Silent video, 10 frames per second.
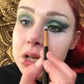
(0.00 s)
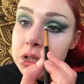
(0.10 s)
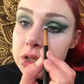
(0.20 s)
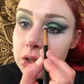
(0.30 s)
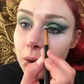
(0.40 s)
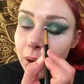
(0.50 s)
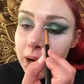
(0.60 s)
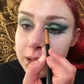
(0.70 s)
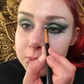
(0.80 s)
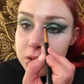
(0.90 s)
So I
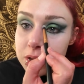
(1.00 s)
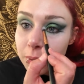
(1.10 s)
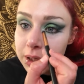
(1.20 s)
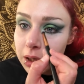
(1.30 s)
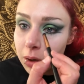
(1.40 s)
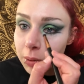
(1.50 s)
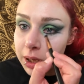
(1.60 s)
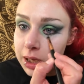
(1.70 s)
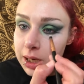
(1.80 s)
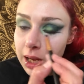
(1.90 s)
am just going to go in